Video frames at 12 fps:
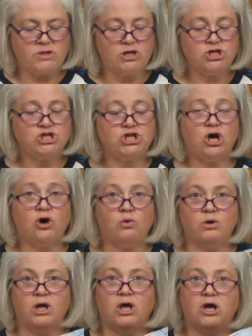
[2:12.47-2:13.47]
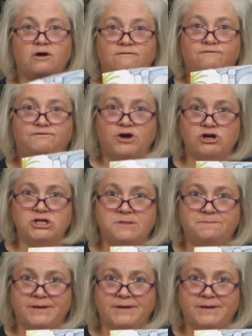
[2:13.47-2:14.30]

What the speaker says: So, first